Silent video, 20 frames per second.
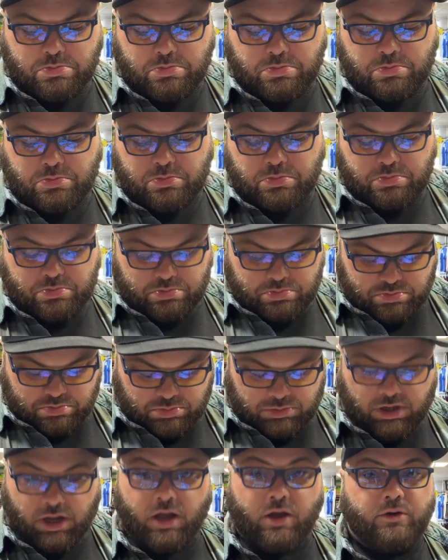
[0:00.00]
I
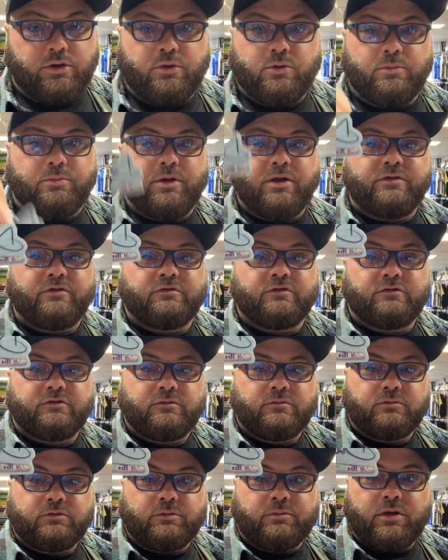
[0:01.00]
don't know what brand this is,
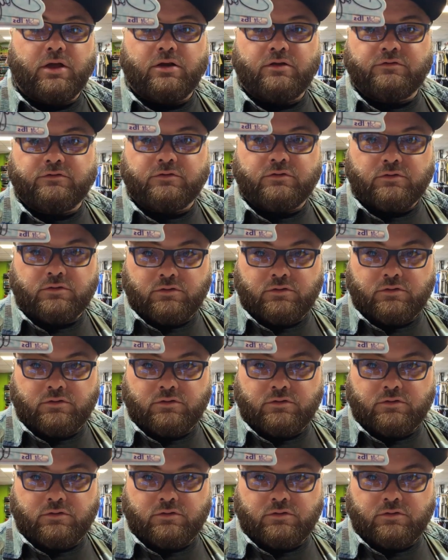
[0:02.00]
to be honest.